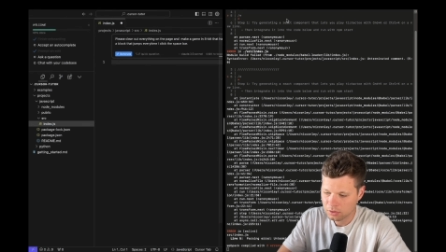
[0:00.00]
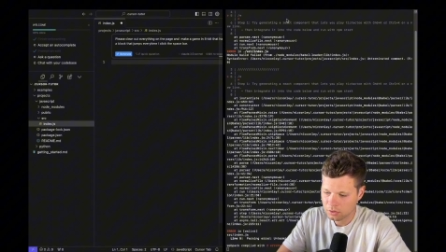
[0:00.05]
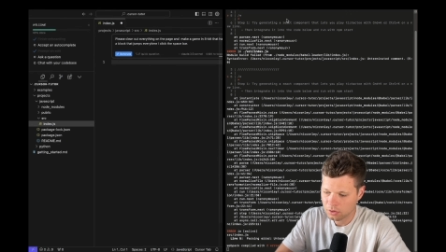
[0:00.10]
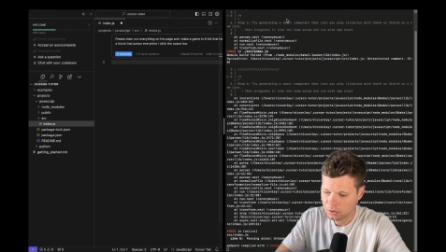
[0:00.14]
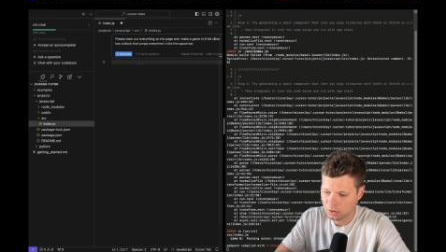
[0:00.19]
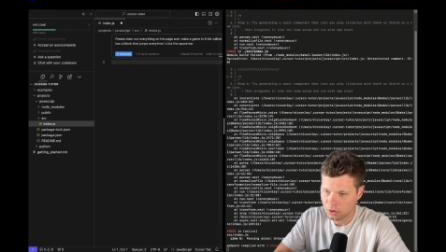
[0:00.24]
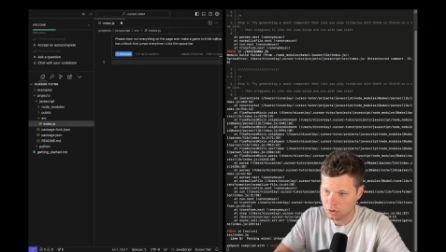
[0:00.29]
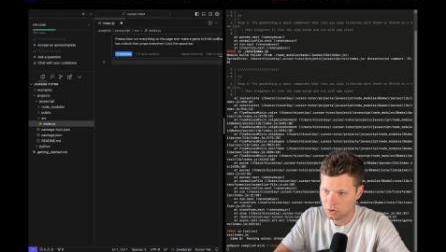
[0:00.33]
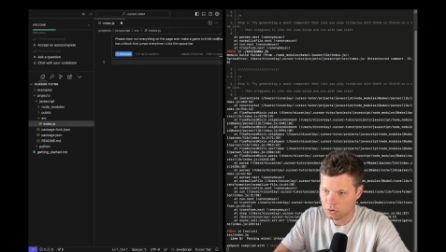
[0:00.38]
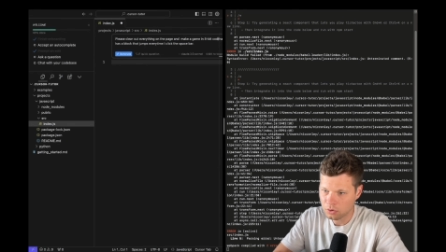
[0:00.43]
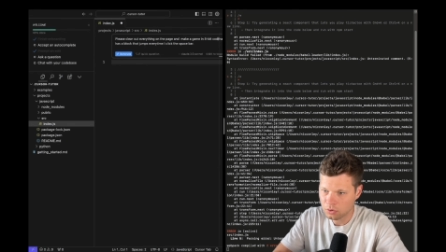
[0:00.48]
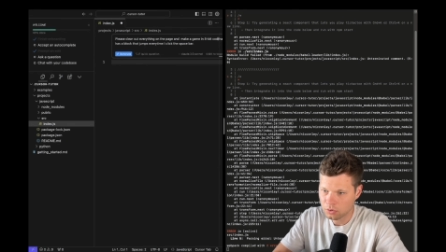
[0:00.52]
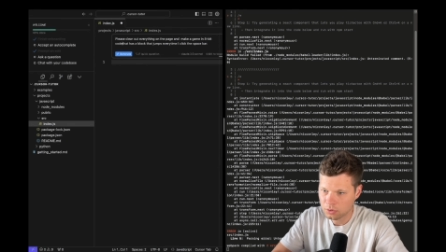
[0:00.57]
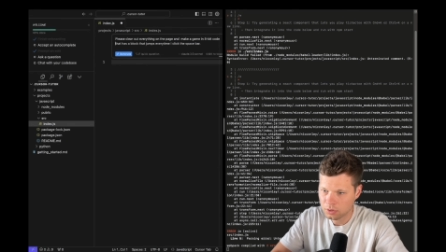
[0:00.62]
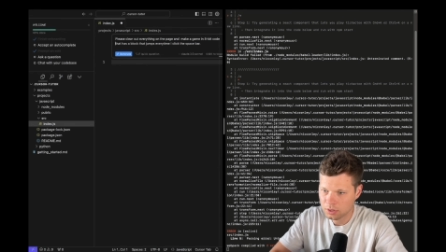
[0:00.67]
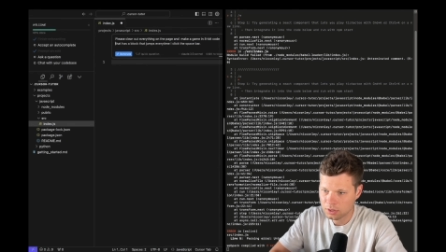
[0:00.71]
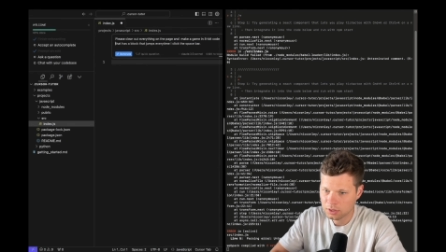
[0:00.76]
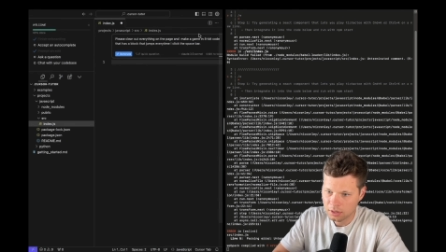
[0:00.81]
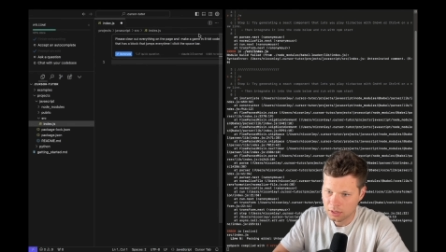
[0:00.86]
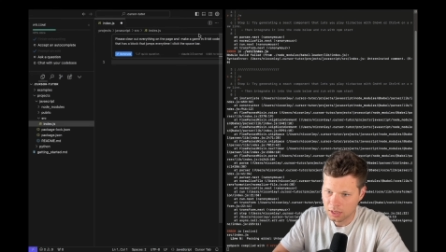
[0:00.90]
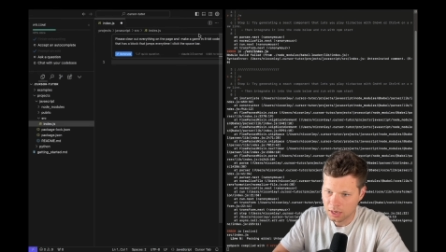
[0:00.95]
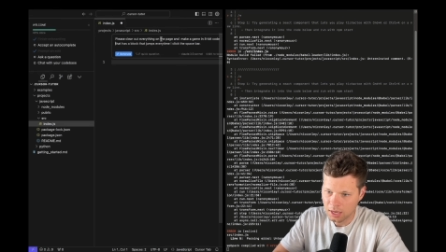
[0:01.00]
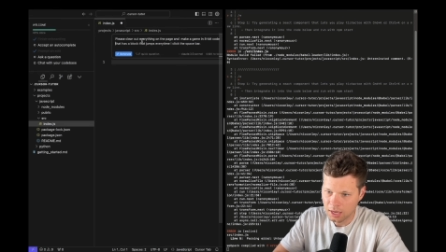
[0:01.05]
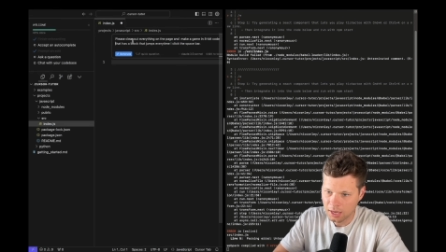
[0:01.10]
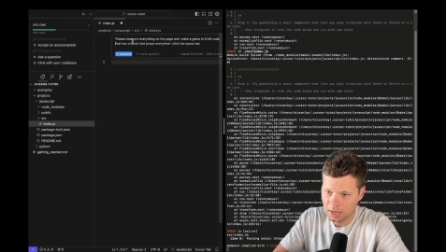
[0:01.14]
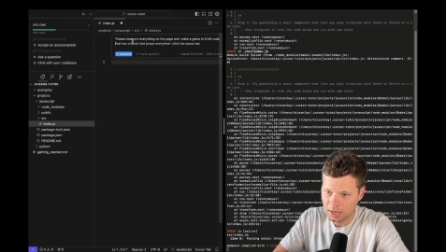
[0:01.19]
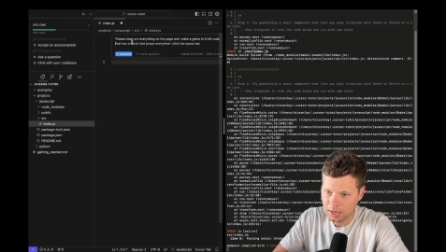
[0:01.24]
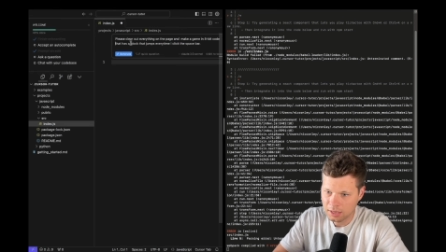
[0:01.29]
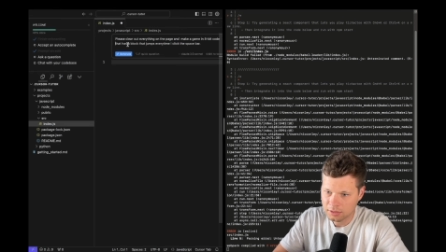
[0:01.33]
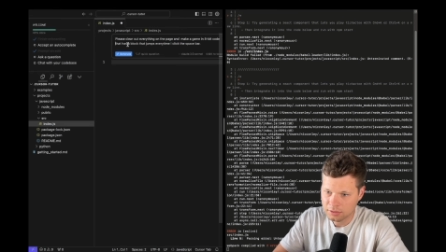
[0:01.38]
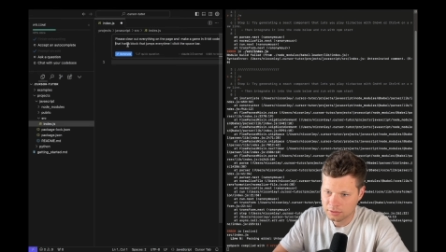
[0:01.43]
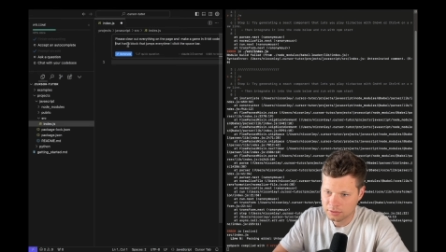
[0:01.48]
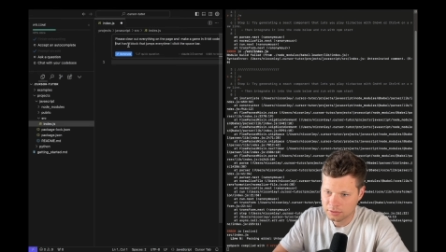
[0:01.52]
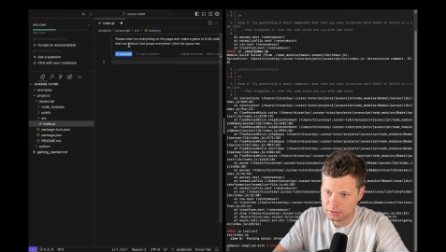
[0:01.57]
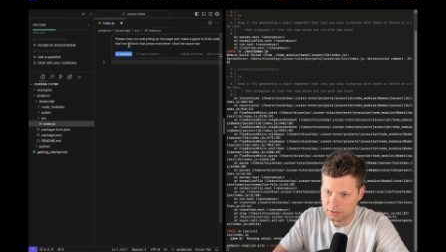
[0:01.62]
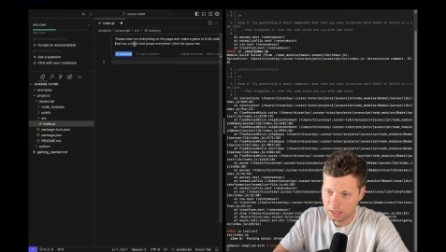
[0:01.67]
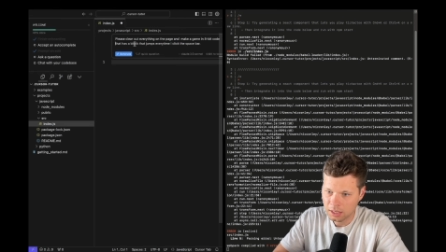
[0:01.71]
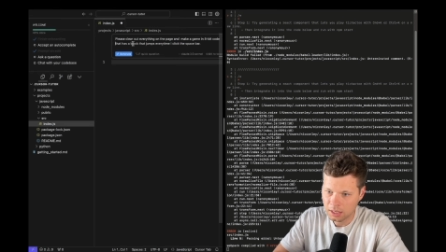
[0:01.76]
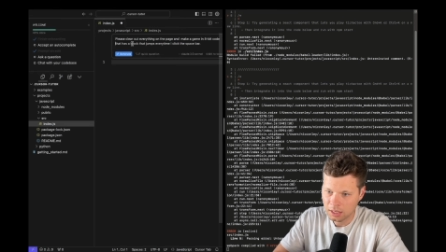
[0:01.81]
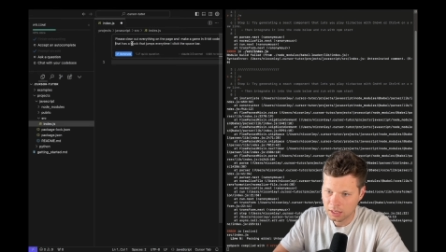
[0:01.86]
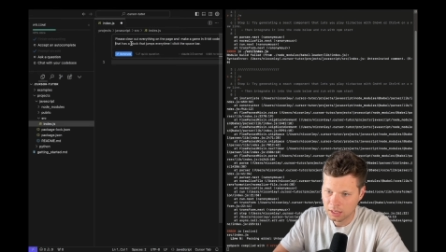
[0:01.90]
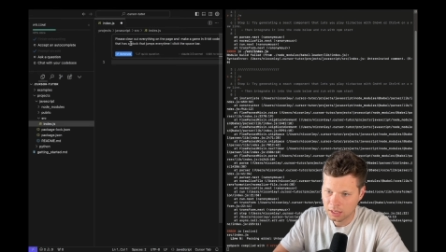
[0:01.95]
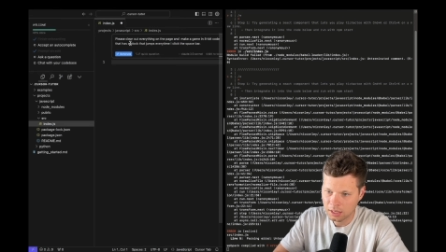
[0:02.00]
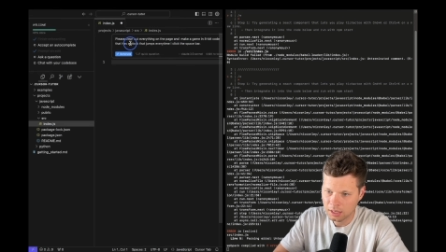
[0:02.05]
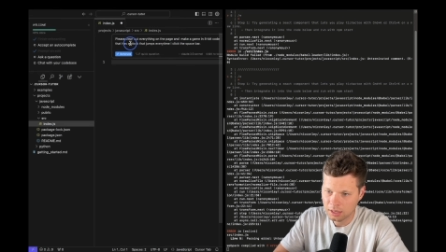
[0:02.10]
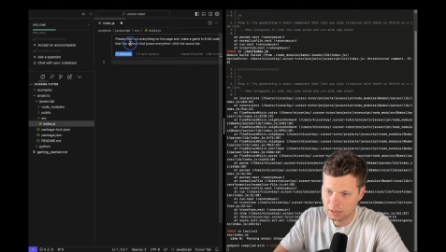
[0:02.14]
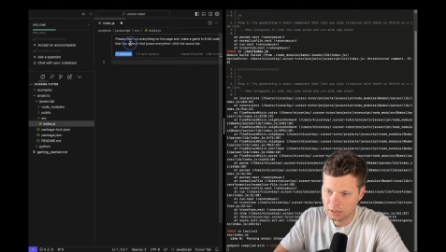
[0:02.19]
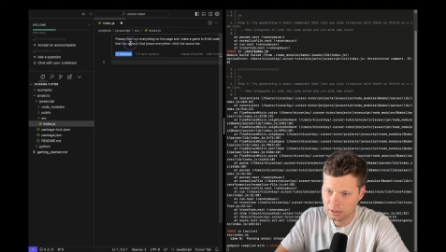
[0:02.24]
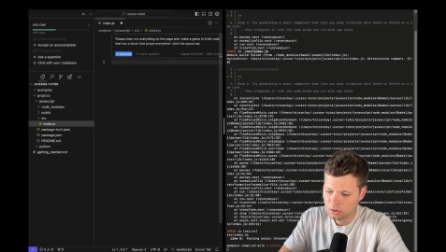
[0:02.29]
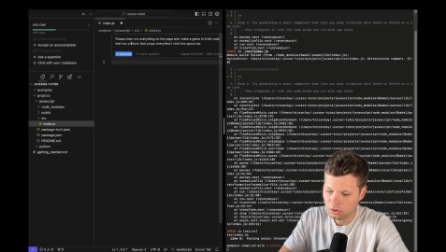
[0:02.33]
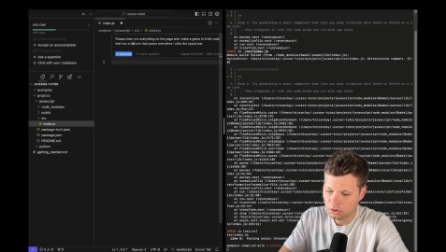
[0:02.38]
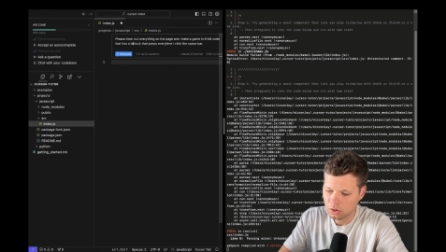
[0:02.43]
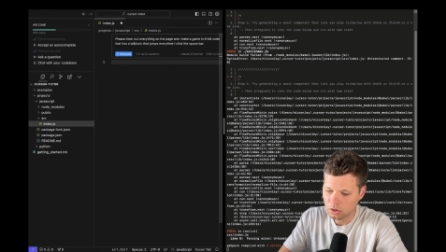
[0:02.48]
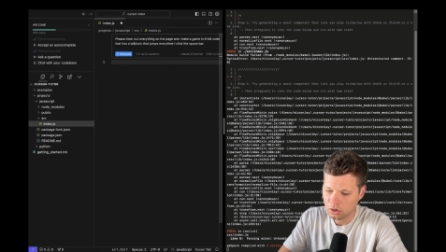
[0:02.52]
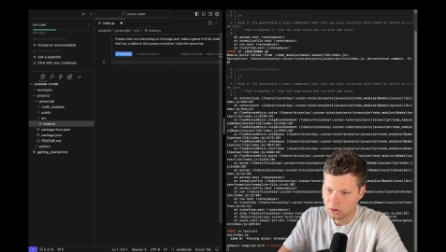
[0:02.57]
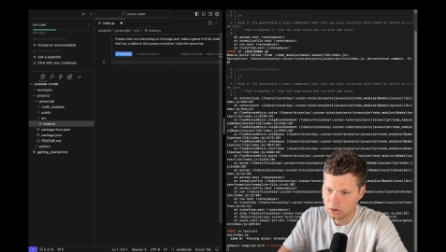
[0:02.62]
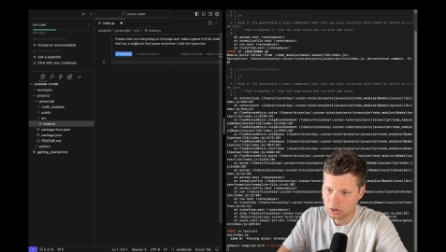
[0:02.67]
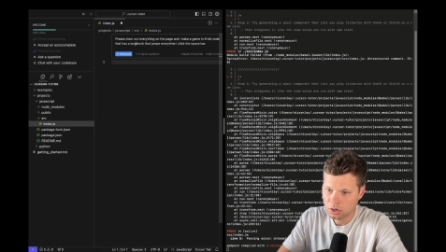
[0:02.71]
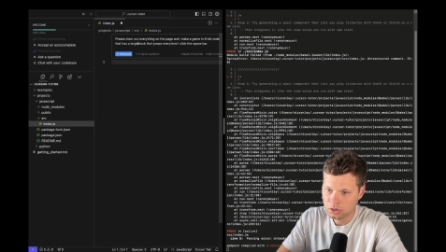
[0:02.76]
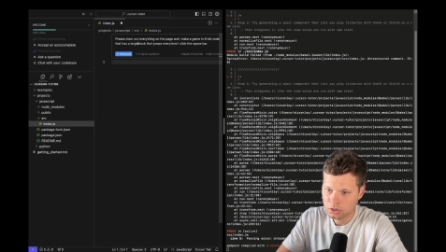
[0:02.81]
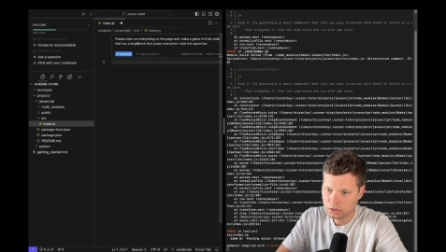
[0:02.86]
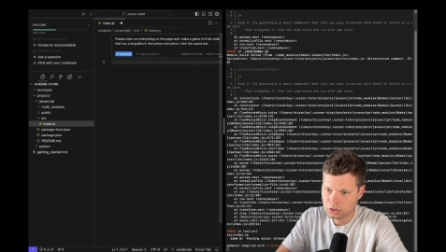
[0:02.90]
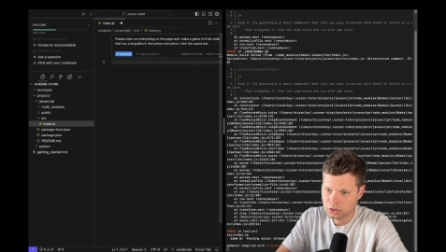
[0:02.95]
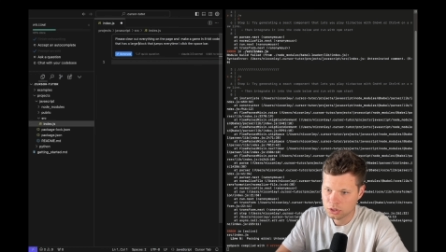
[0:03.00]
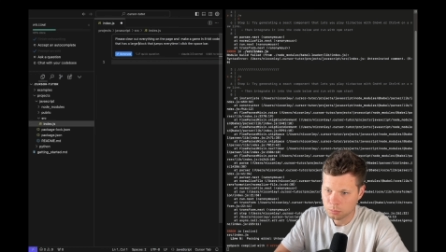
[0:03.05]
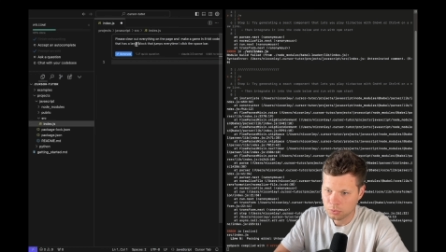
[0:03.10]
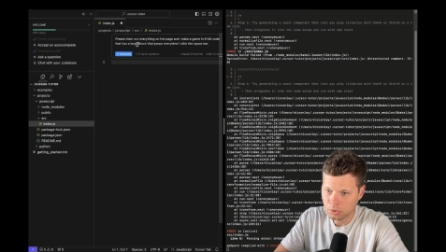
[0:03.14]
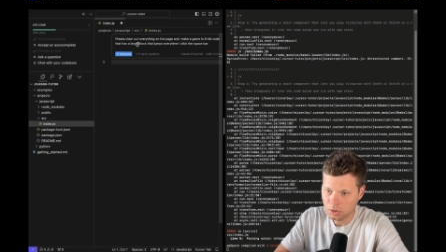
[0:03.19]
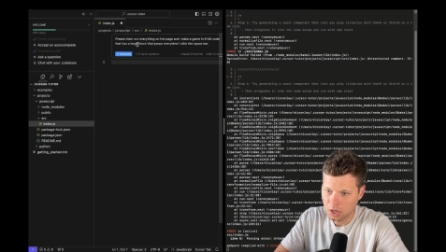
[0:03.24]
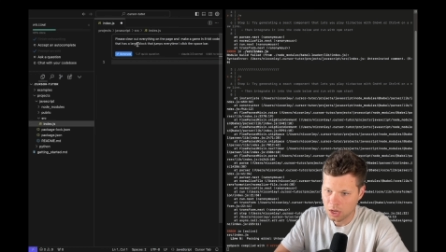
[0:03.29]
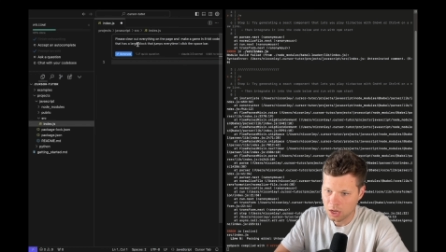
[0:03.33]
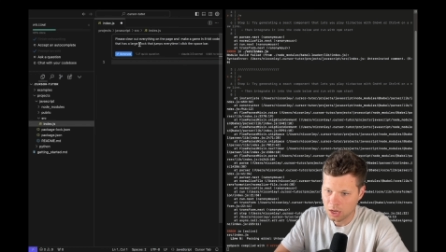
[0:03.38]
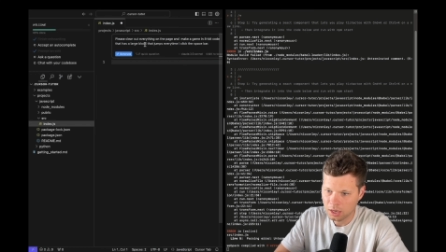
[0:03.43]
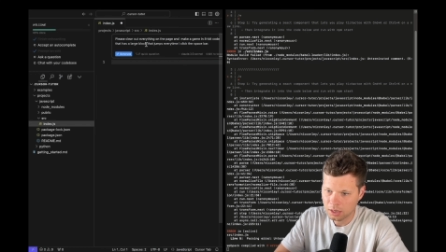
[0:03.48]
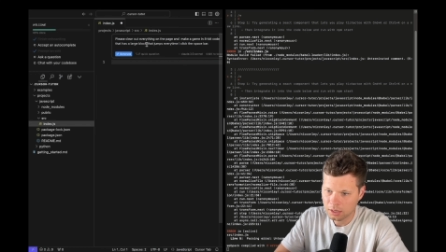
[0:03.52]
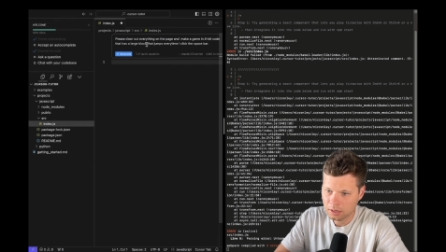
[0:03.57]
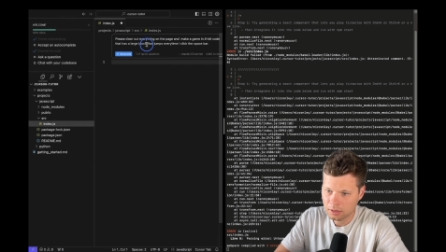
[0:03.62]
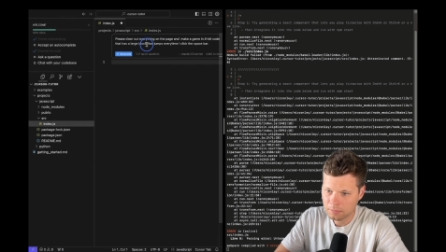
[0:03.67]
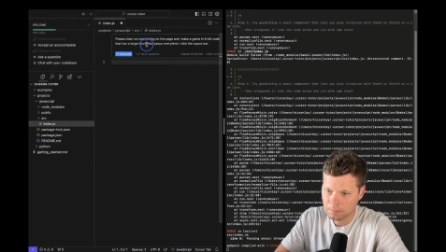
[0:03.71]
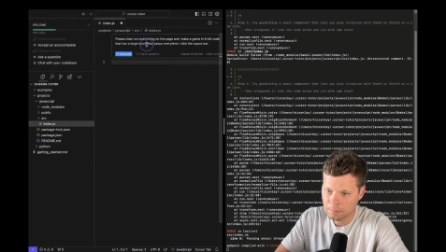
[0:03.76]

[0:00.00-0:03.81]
code that has a large block